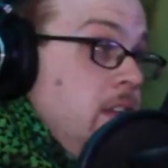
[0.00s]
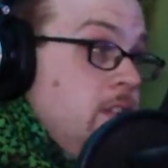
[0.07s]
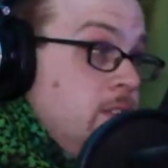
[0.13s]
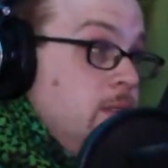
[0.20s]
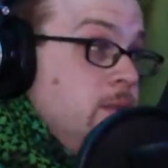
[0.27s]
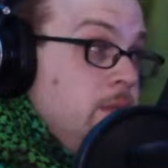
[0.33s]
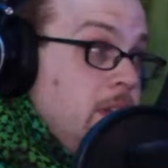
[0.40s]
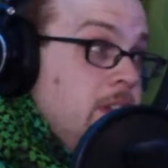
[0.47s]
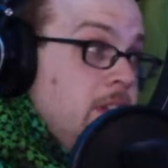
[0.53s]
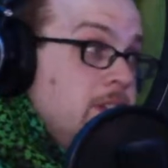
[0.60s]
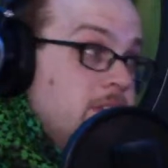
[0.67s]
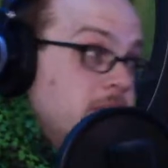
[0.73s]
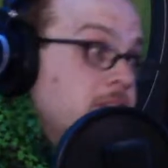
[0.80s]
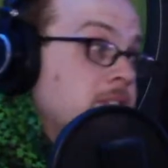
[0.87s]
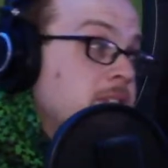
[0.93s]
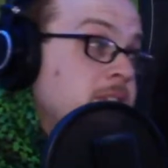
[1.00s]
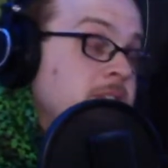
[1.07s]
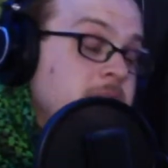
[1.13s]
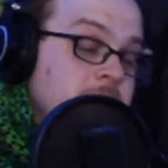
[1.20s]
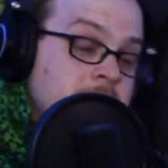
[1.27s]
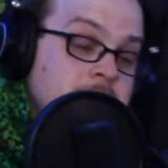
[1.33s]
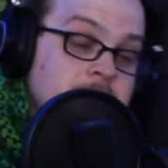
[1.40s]
do exist.
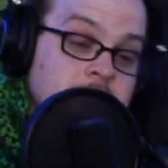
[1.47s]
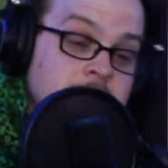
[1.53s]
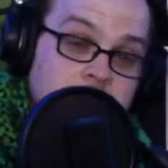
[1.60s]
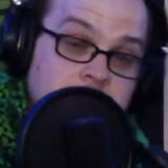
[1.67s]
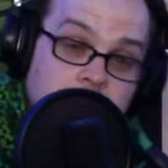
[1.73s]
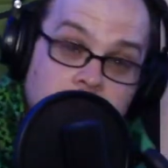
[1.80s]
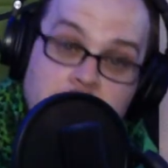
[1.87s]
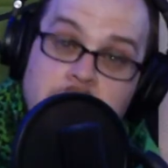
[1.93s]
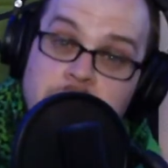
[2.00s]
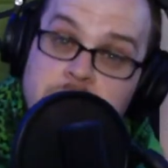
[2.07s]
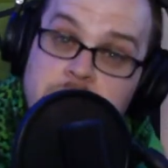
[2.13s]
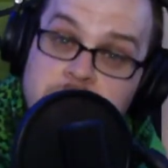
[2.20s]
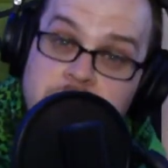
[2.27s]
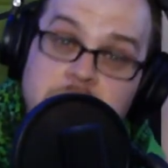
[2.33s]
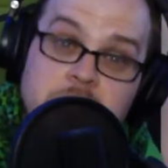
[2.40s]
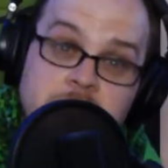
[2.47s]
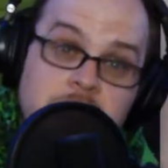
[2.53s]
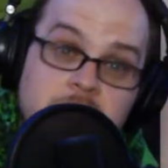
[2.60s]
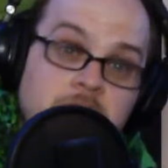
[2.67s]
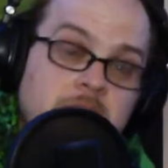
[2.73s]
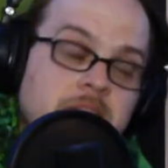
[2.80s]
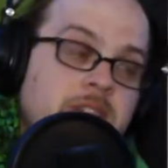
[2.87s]
I have seen it done.